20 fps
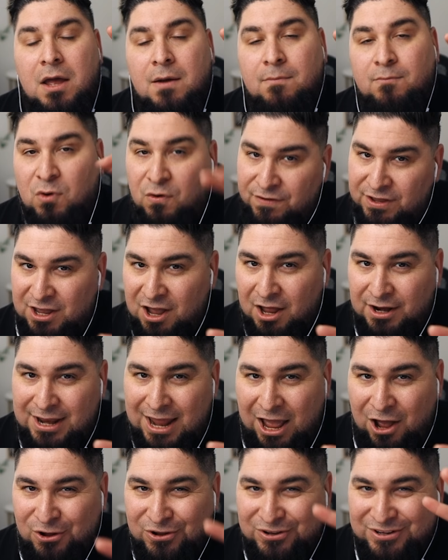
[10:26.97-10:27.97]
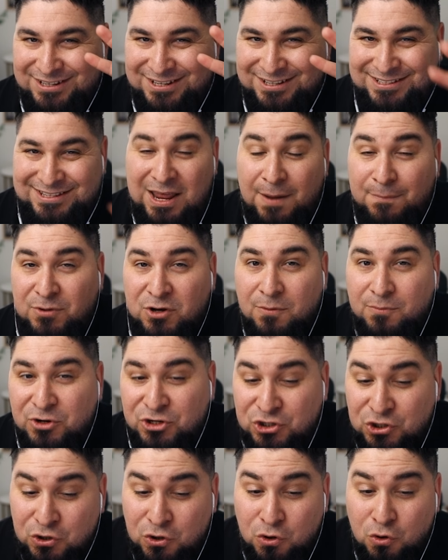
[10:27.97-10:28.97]
moving on now to step number
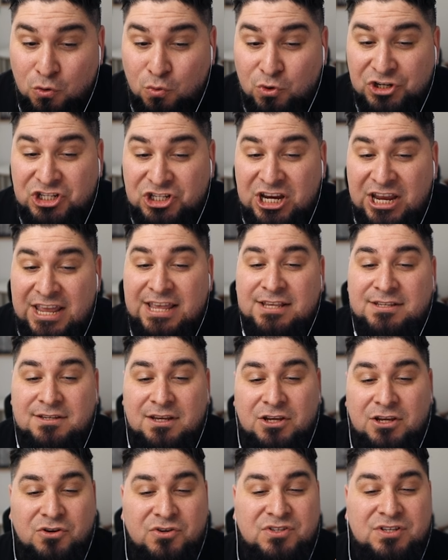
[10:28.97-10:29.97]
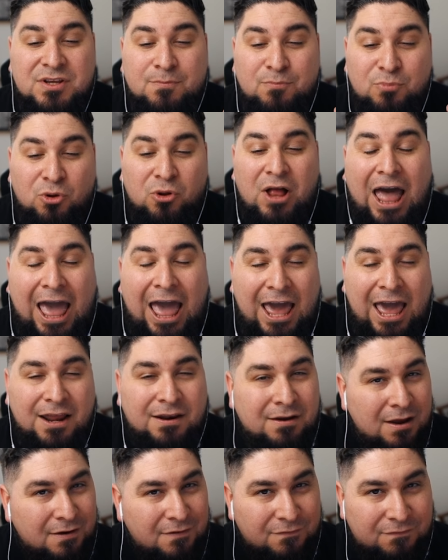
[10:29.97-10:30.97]
two, which is your simple
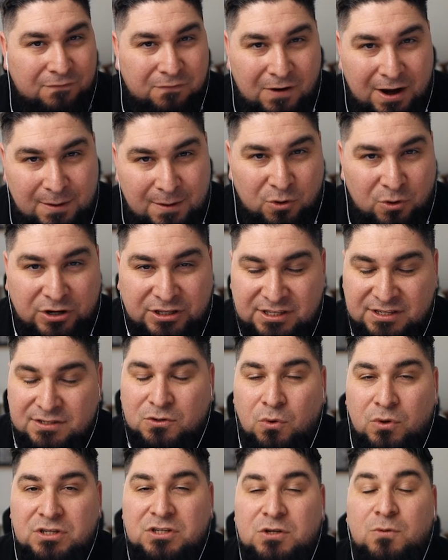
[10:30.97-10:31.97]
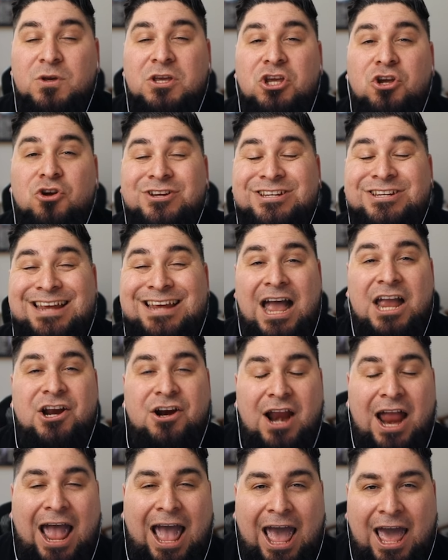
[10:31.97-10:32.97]
ad framework. This is going to be your
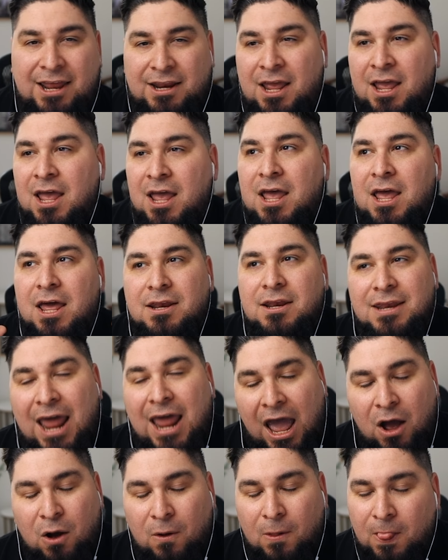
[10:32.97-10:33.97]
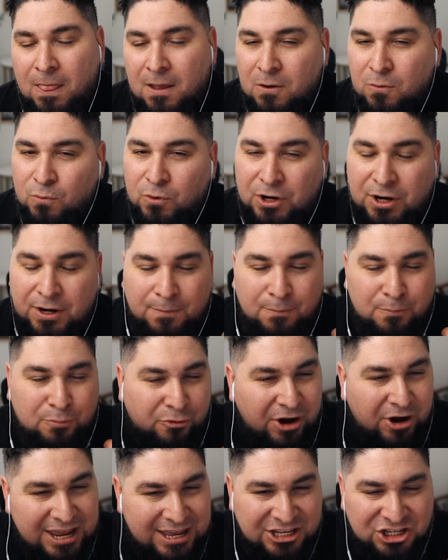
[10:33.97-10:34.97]
entire ad. Now, we're going to
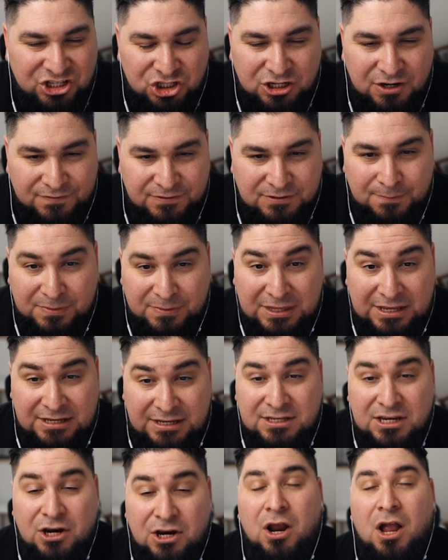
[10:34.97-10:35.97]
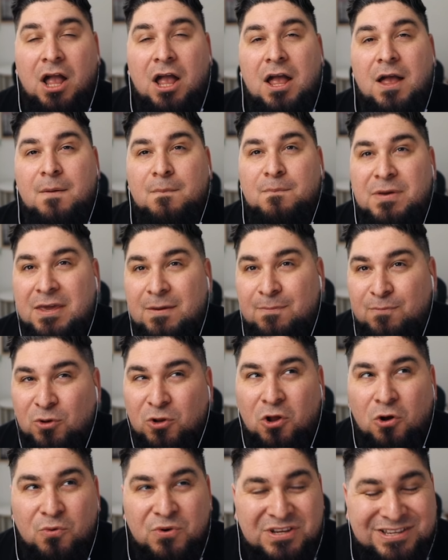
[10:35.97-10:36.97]
break and shift some things here.
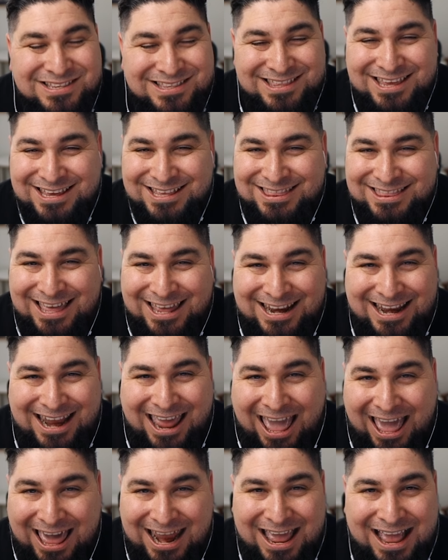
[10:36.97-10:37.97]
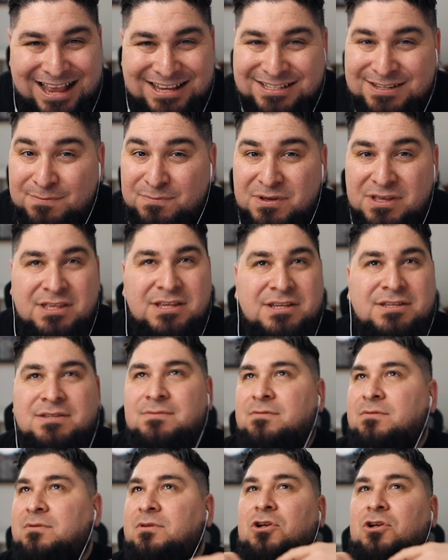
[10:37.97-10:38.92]
People always think that an ad has to be this